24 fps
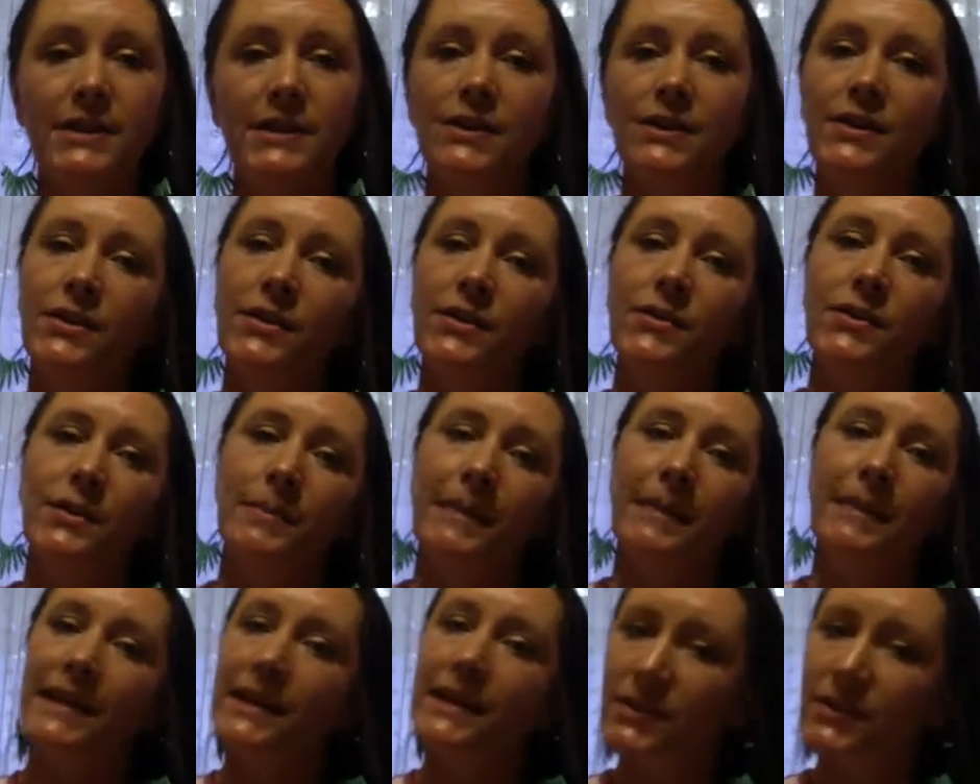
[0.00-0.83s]
you know, the
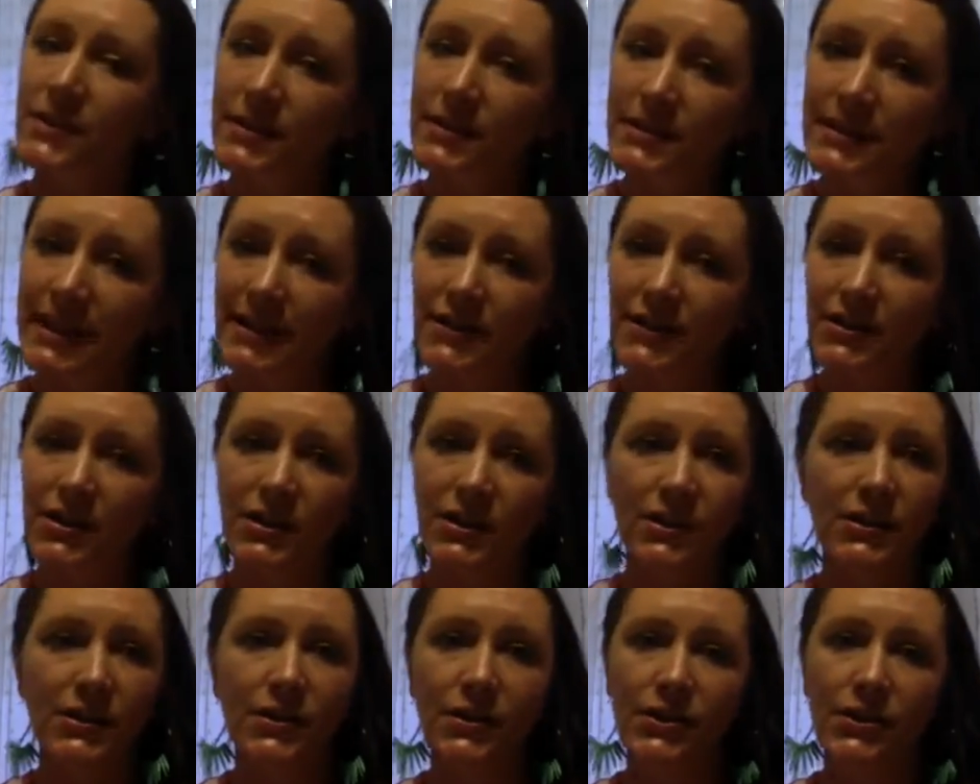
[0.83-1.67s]

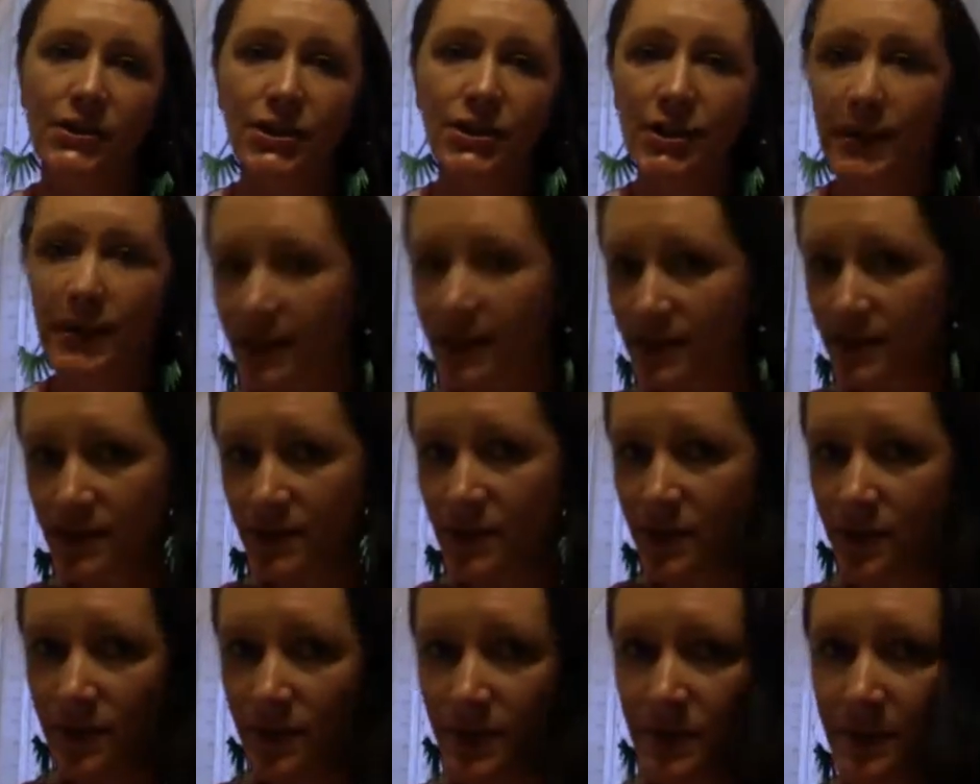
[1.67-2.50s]
meditation cushion,
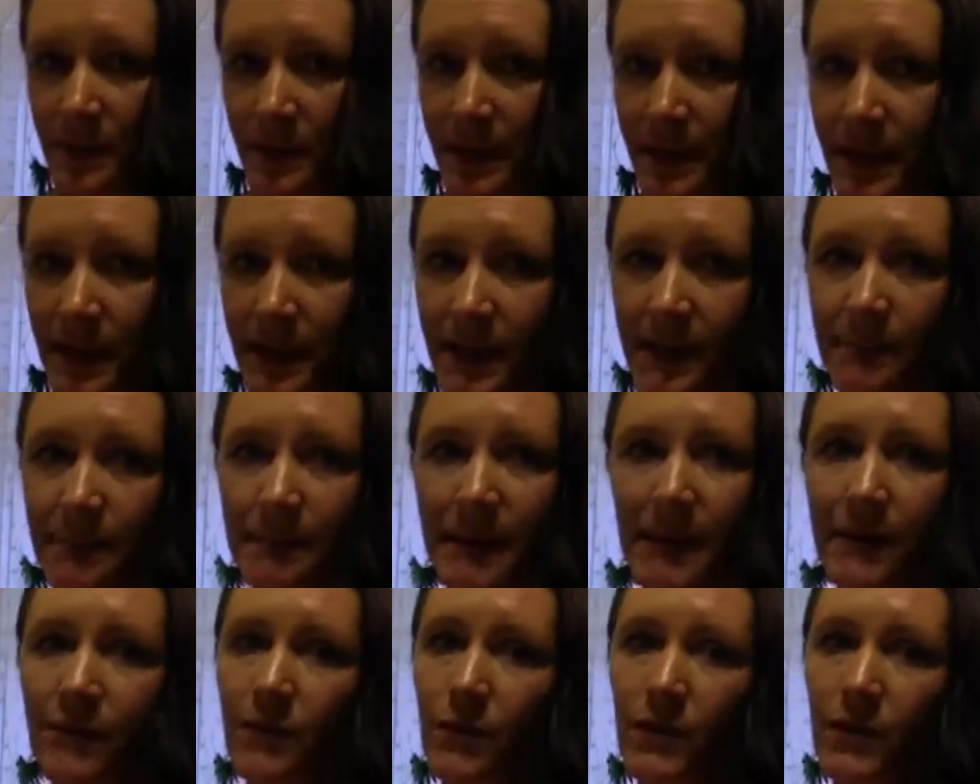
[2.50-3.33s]
so to speak,
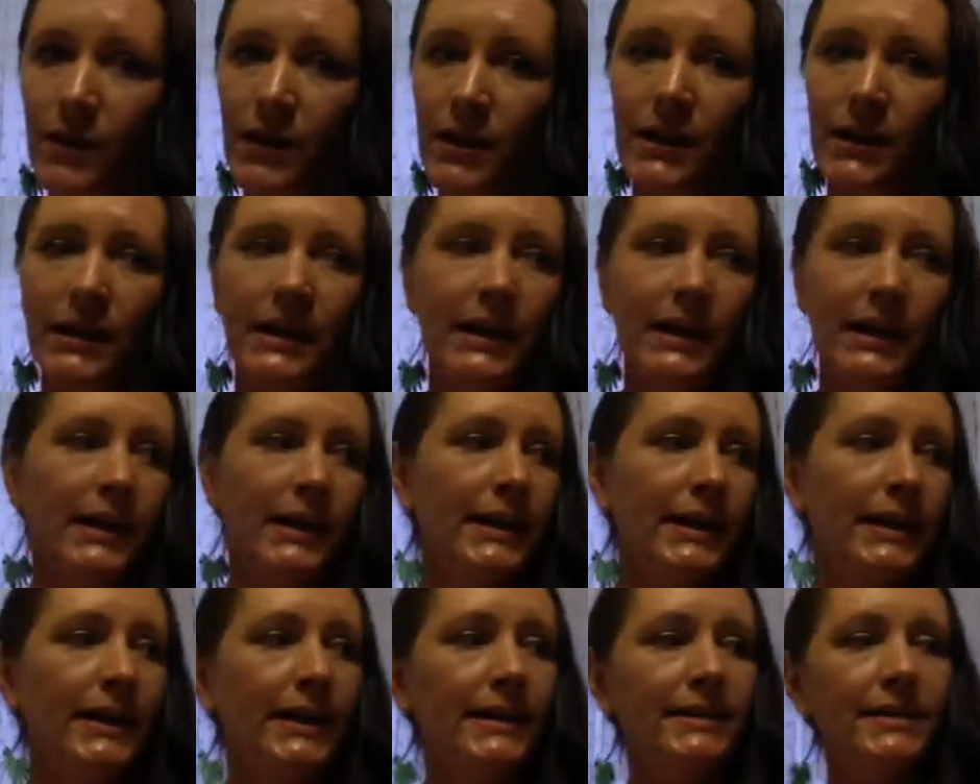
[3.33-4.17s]
metaphorically,
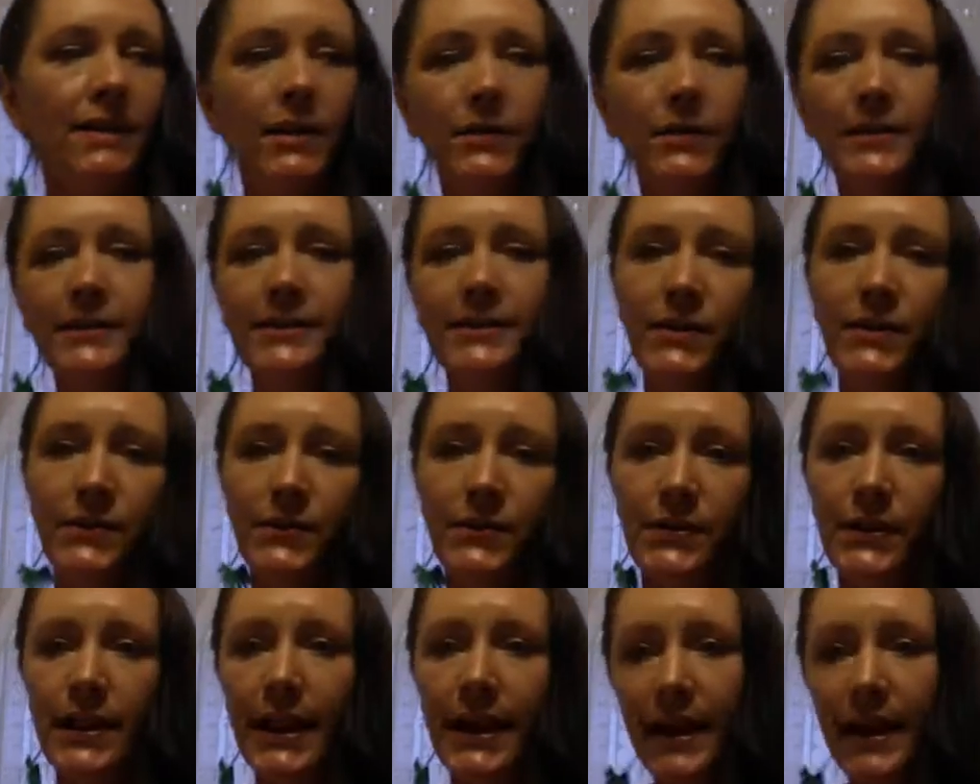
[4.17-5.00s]
is always
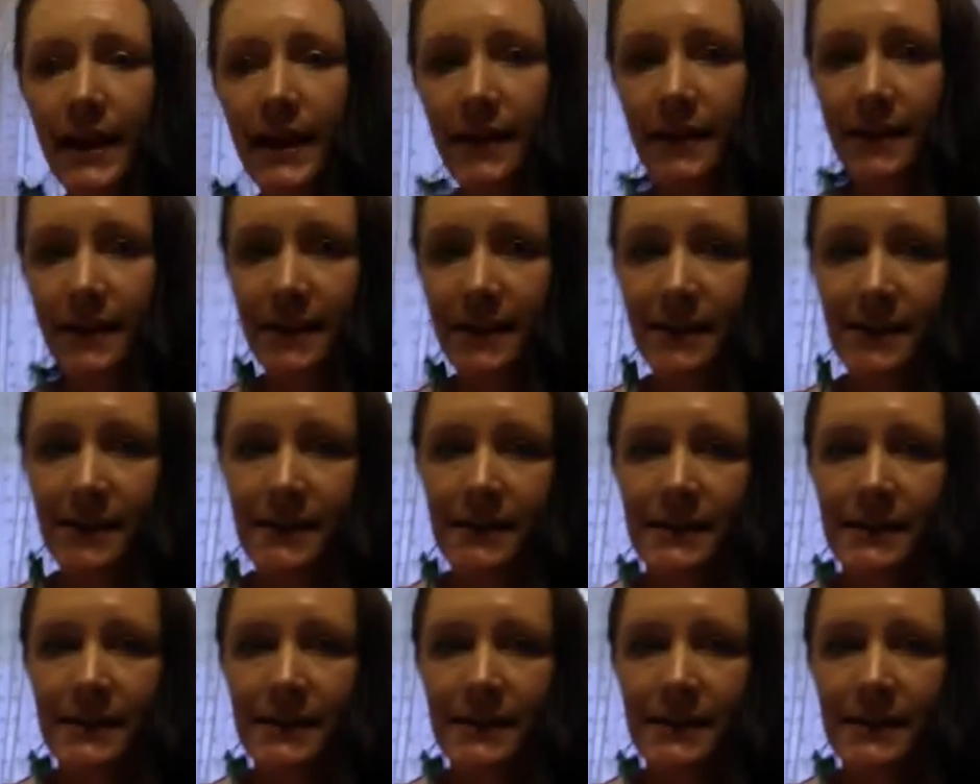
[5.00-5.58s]
over there.